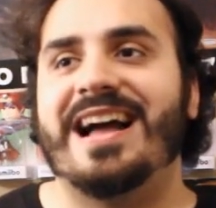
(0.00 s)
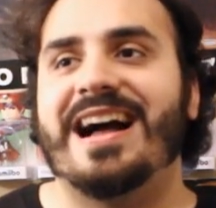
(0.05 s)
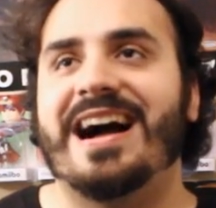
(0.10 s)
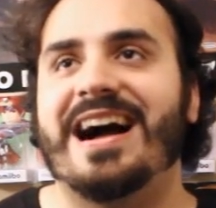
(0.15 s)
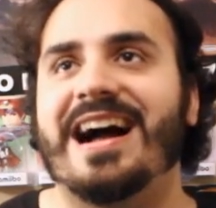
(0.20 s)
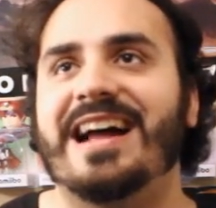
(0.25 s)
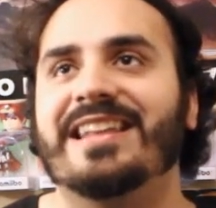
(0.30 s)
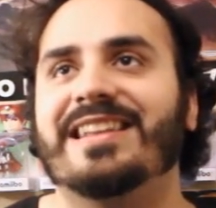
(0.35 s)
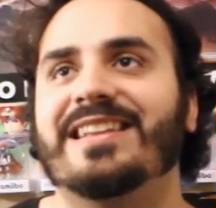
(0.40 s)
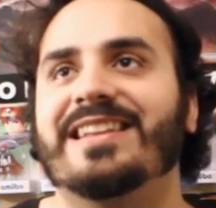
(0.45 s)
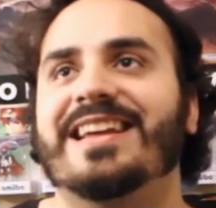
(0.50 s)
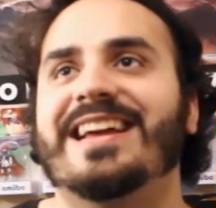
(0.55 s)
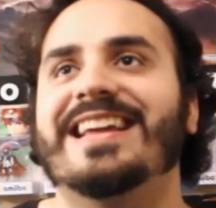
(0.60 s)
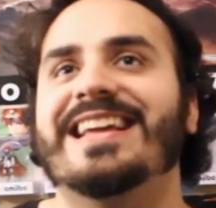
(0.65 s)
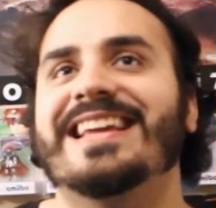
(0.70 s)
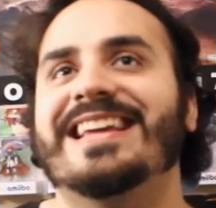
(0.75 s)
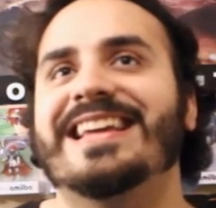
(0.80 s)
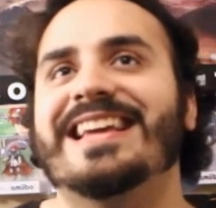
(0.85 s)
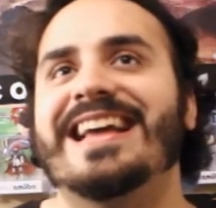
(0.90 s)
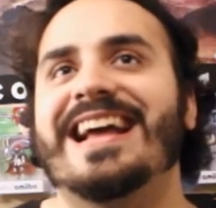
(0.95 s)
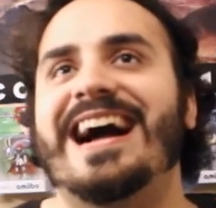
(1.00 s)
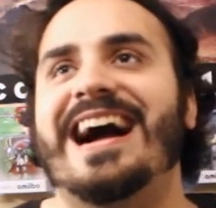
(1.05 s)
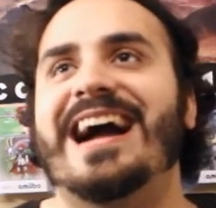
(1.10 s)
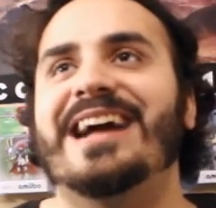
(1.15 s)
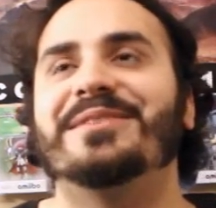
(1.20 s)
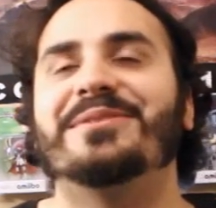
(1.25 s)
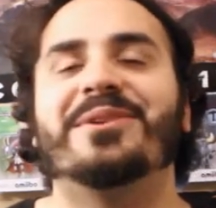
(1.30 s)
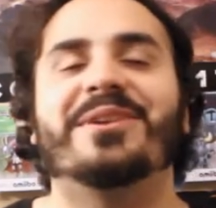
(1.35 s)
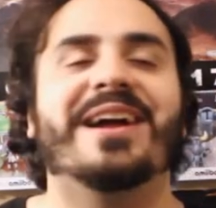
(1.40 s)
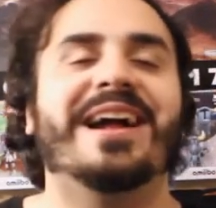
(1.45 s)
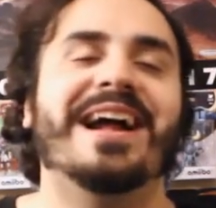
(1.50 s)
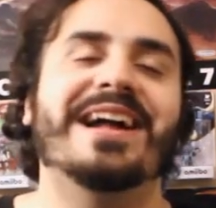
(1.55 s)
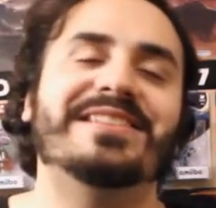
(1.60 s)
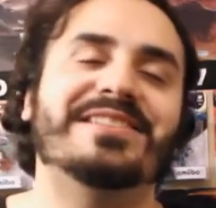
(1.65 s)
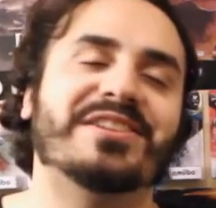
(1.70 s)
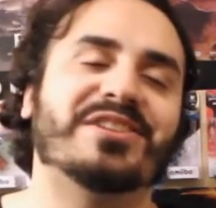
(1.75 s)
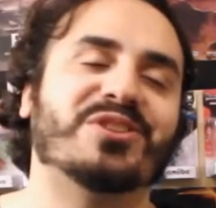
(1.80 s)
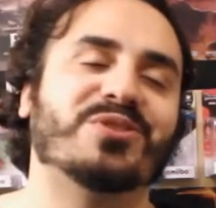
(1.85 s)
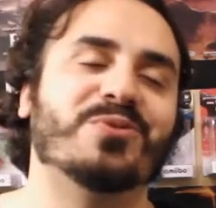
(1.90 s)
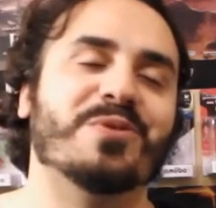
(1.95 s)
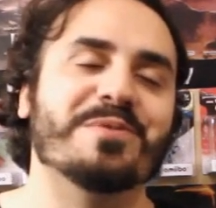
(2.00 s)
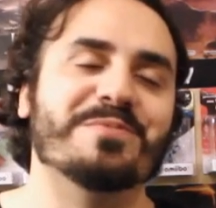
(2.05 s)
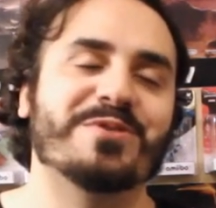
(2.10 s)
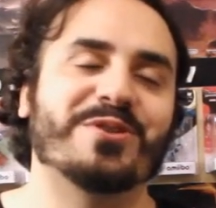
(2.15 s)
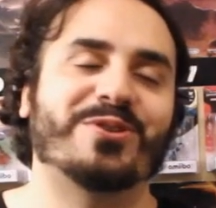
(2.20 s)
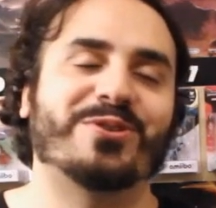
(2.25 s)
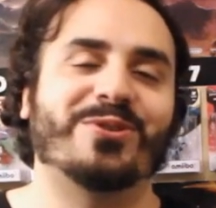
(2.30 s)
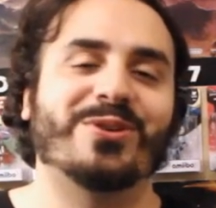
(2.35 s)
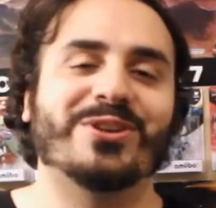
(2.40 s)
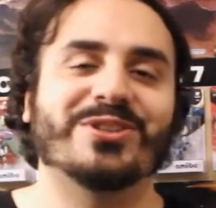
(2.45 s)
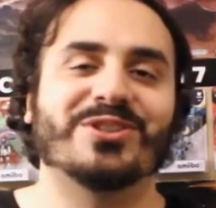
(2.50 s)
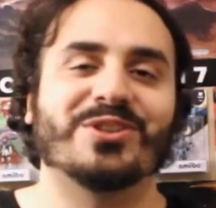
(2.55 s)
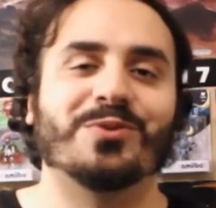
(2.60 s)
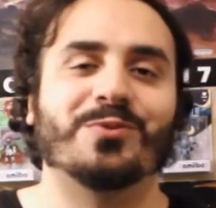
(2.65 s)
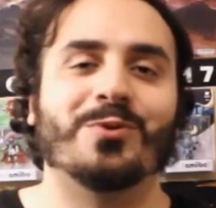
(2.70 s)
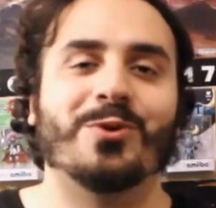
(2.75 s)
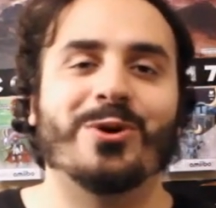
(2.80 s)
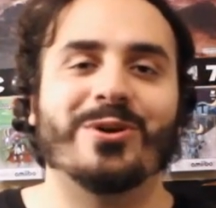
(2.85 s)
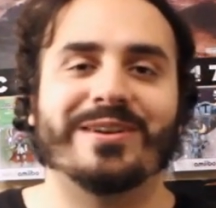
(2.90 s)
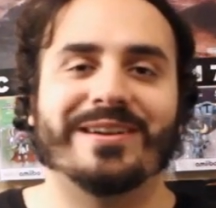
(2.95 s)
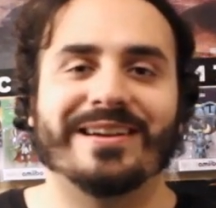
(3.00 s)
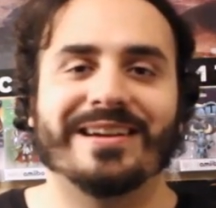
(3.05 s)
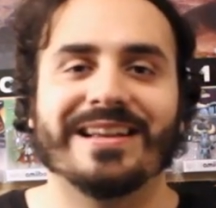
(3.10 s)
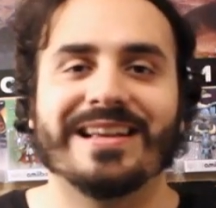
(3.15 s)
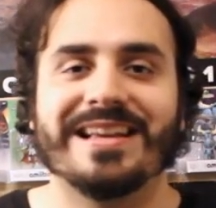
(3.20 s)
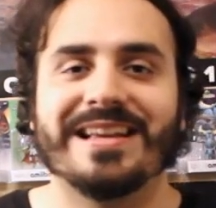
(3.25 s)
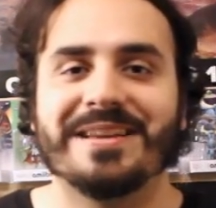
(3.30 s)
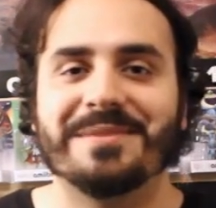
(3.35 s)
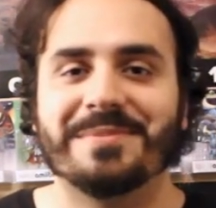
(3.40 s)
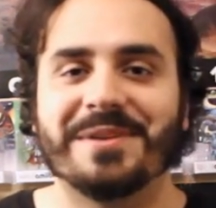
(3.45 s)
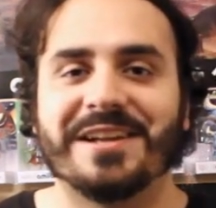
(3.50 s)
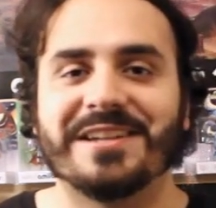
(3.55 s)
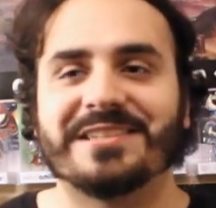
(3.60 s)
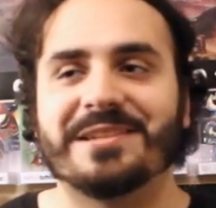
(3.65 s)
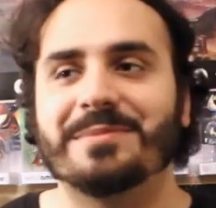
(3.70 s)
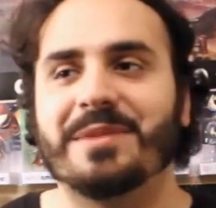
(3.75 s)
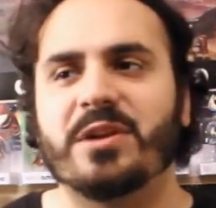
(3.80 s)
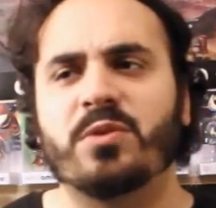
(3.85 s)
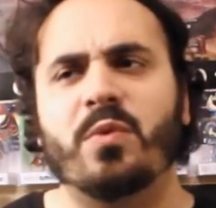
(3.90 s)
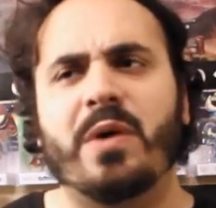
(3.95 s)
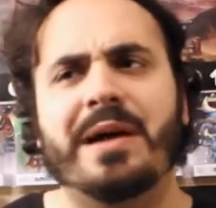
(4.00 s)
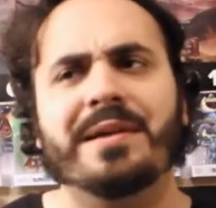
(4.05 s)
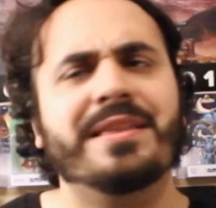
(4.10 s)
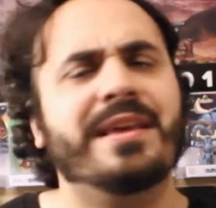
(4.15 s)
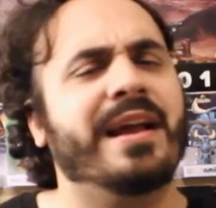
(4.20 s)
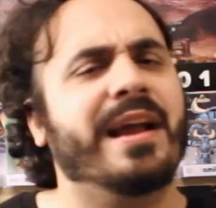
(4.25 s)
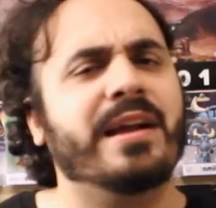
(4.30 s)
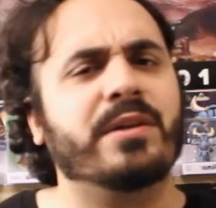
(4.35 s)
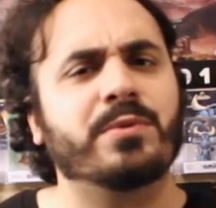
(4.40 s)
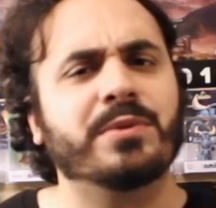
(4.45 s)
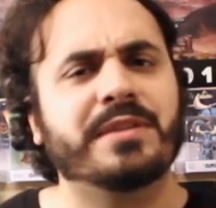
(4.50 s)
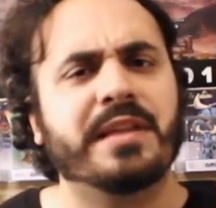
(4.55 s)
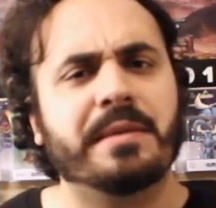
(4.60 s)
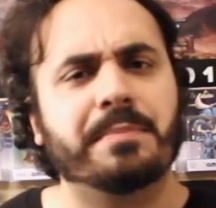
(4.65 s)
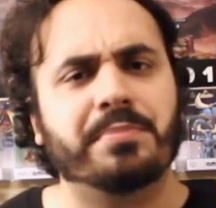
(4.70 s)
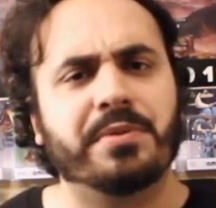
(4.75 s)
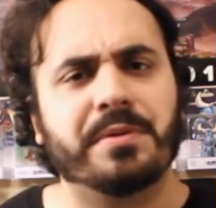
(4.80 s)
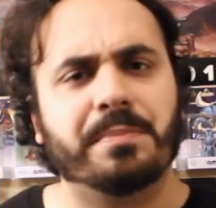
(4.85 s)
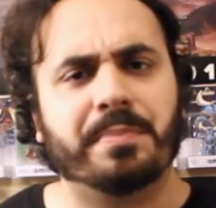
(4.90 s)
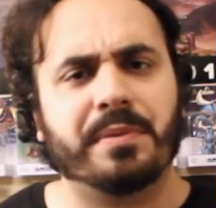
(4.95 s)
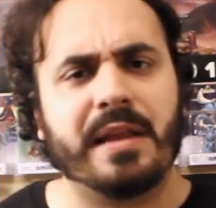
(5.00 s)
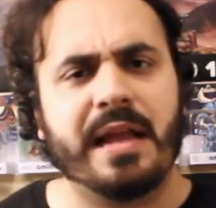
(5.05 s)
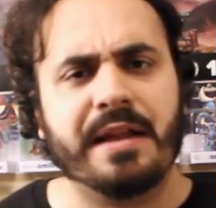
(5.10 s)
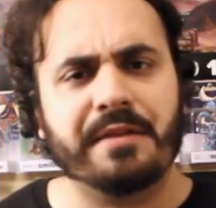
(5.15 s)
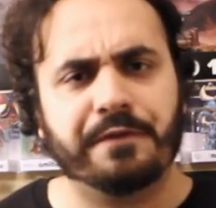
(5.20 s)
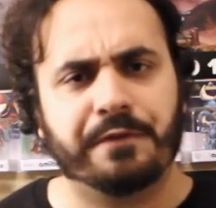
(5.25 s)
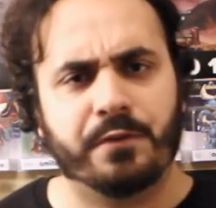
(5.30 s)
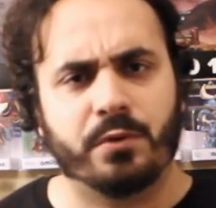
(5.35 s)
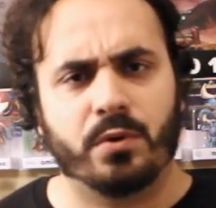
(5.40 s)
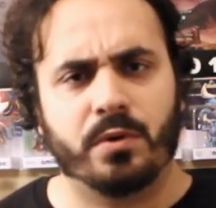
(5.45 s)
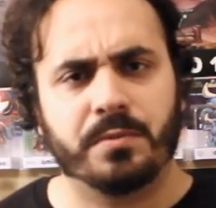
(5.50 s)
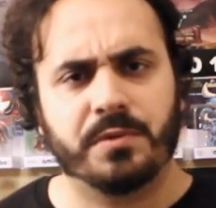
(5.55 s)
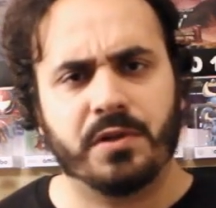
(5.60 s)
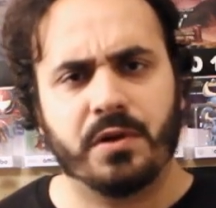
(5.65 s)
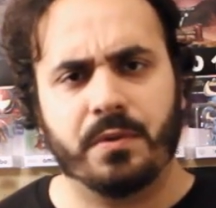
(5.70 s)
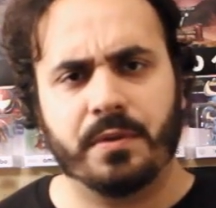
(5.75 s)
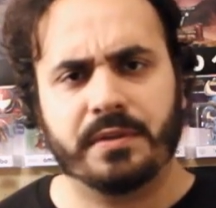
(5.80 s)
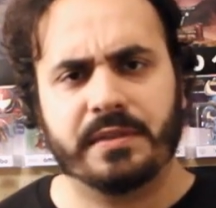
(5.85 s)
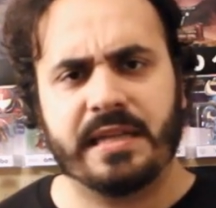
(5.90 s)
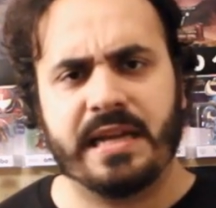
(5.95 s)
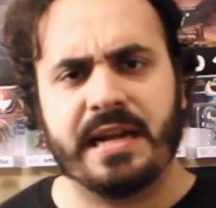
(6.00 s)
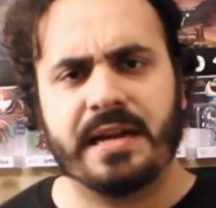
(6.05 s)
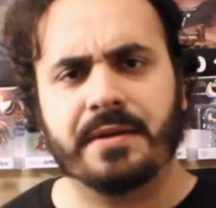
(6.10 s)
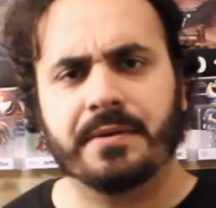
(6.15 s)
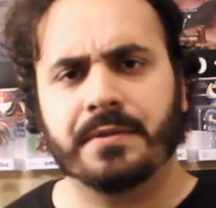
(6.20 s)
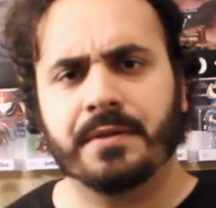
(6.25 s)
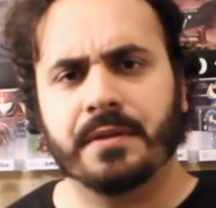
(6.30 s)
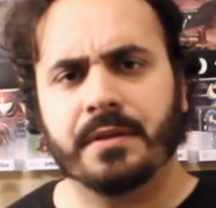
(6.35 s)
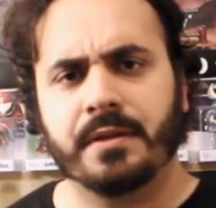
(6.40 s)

I thought I had to swim across the water because I'm like, why the heck would they put platforms going down